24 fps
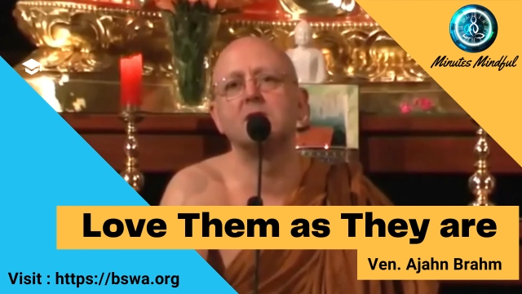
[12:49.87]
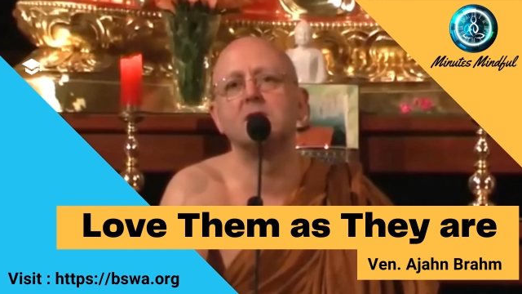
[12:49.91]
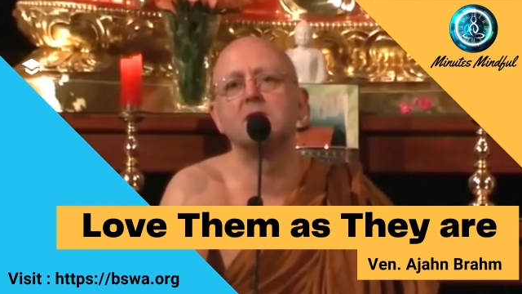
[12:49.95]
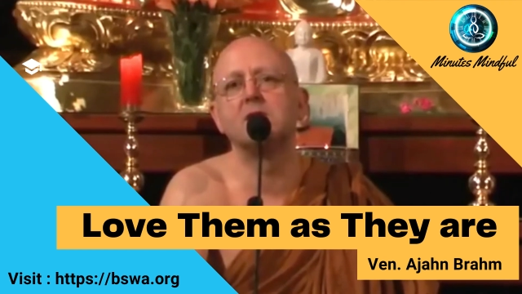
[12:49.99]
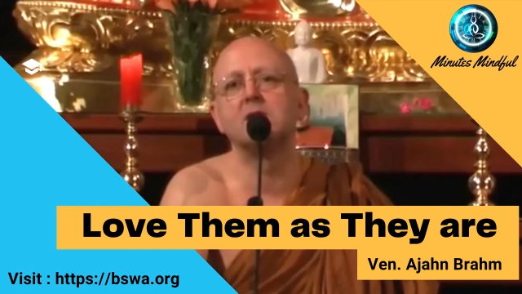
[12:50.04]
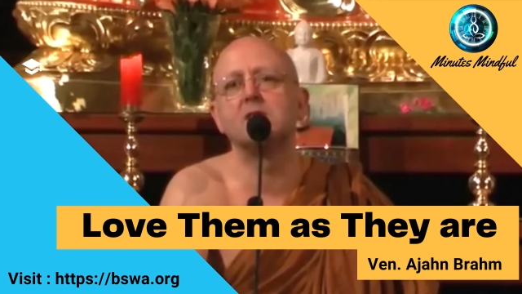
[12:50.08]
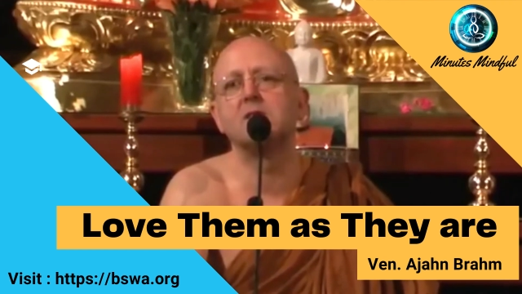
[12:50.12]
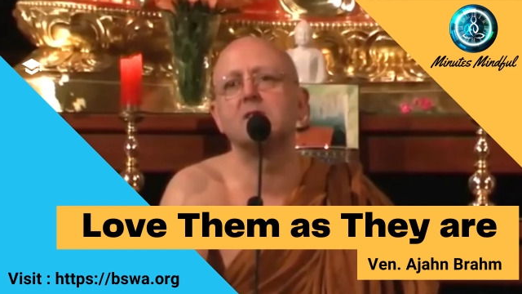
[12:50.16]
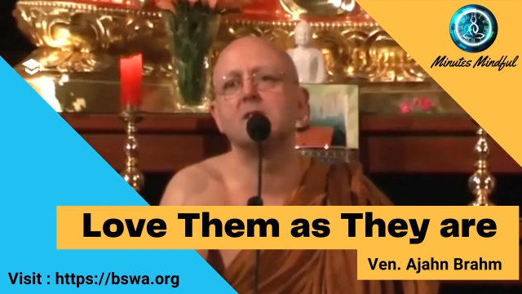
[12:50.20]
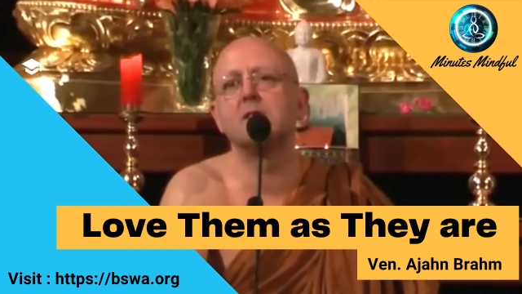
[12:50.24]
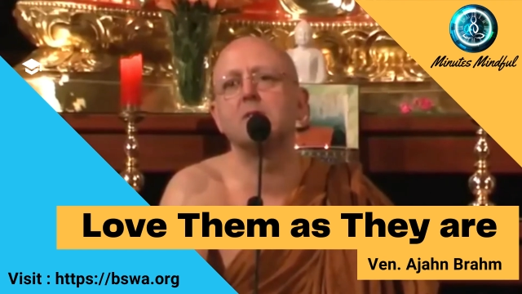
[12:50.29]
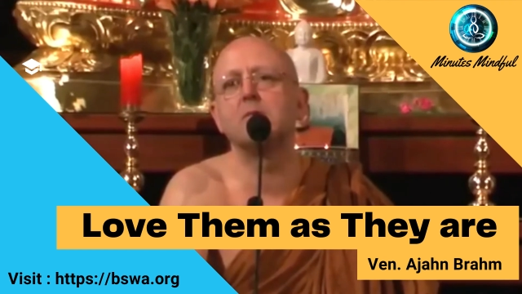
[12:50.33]

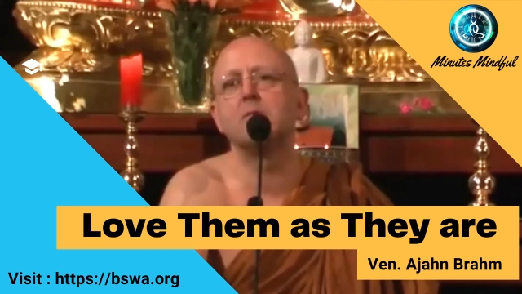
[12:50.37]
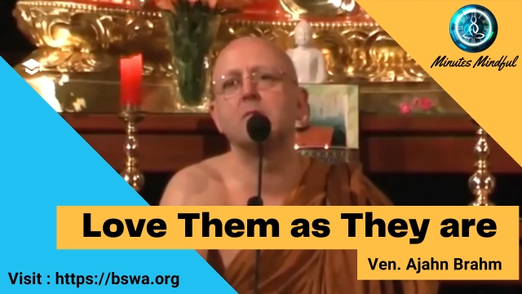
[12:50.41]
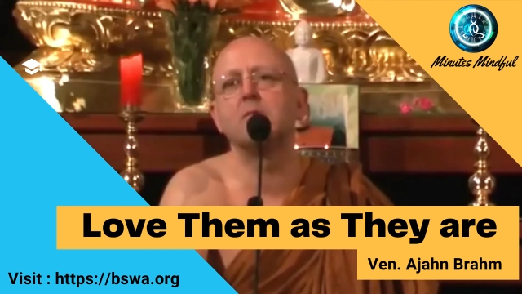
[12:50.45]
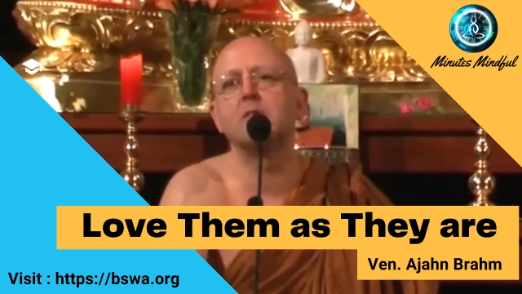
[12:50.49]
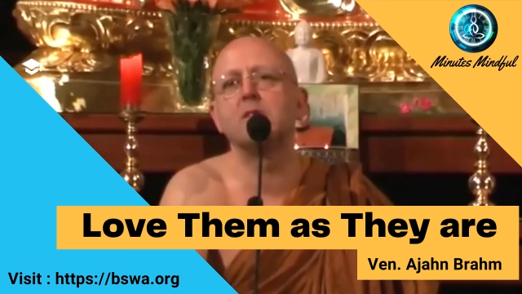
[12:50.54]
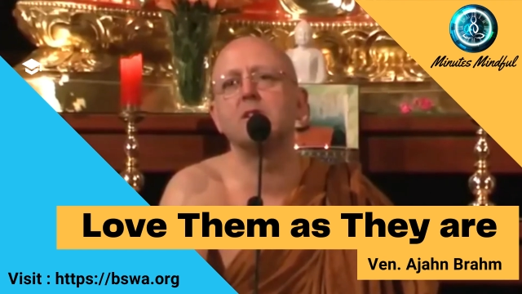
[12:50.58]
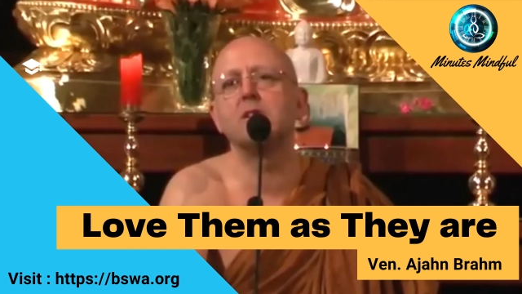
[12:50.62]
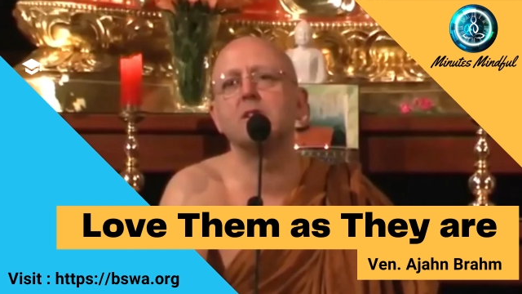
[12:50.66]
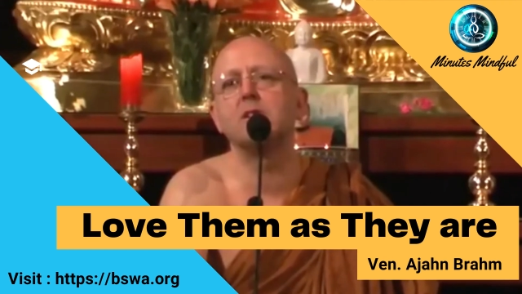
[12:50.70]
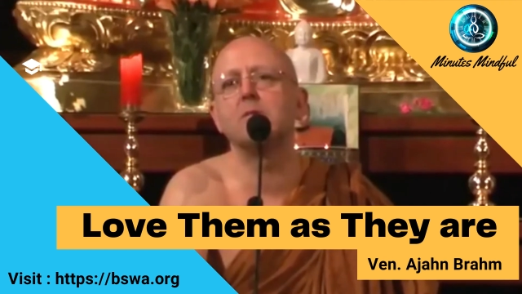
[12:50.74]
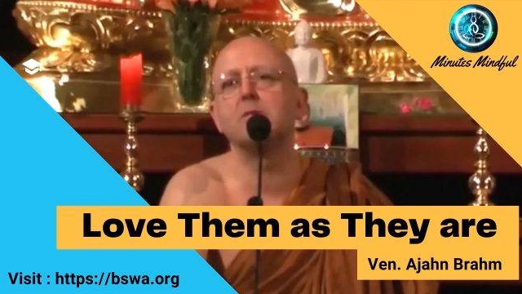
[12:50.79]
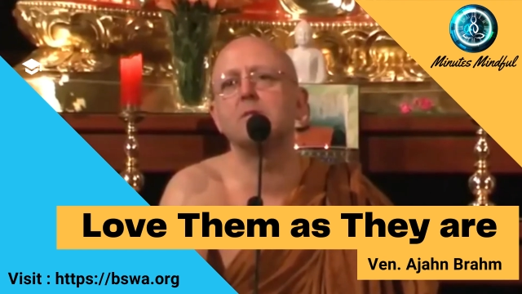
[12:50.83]

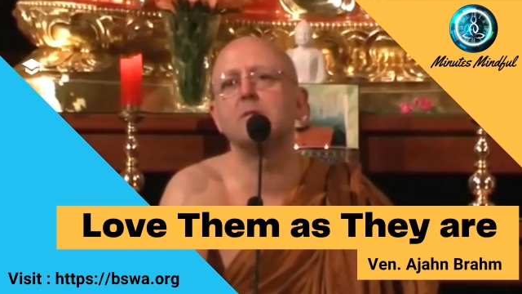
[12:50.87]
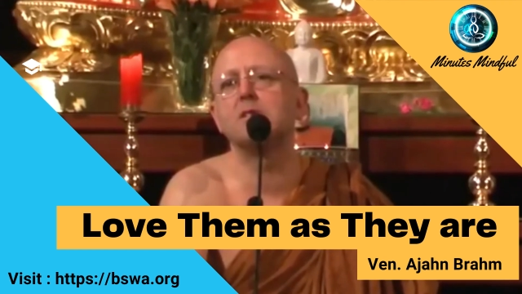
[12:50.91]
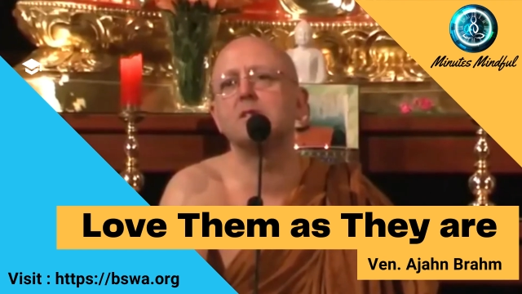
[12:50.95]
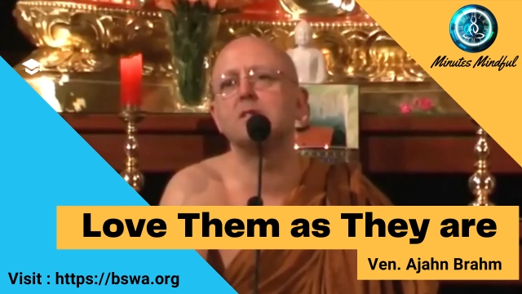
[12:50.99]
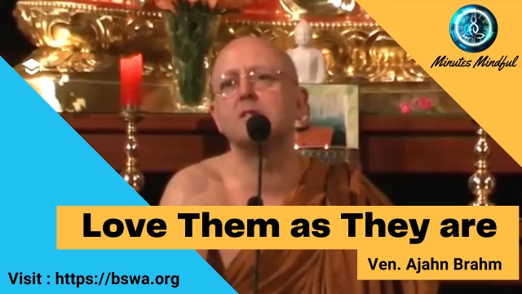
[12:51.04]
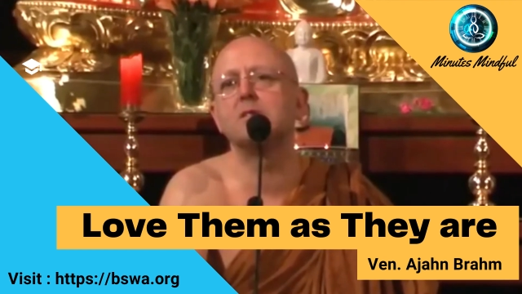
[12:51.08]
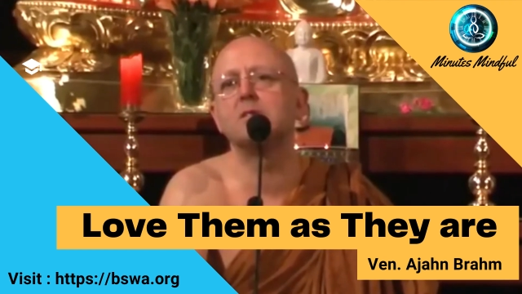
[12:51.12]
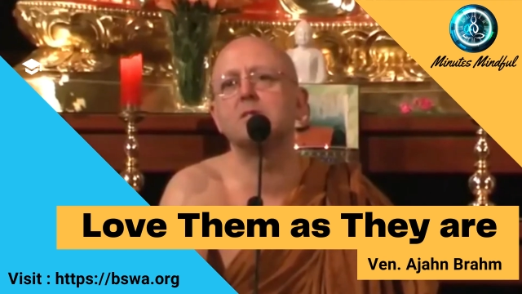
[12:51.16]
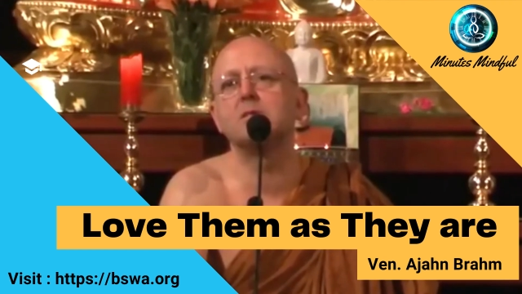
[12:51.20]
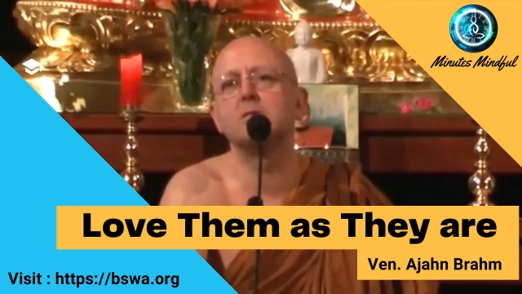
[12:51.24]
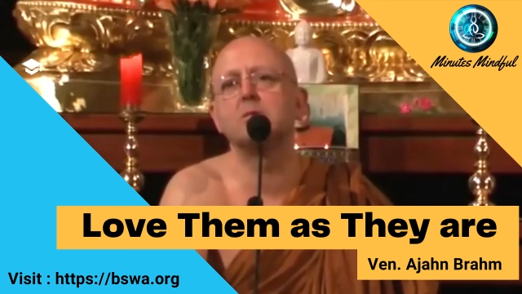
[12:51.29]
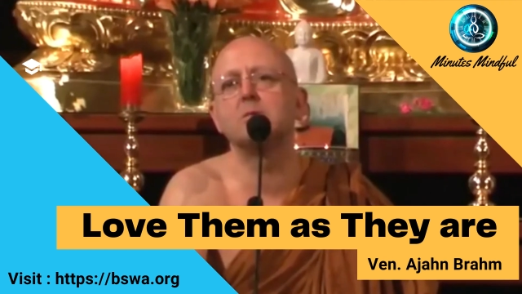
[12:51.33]
something
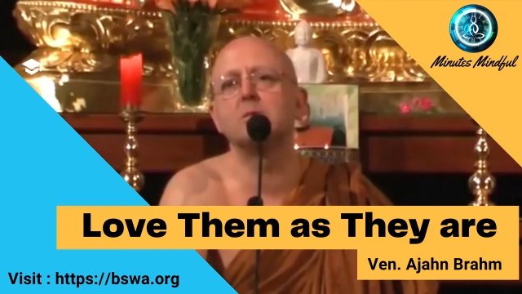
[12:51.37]
which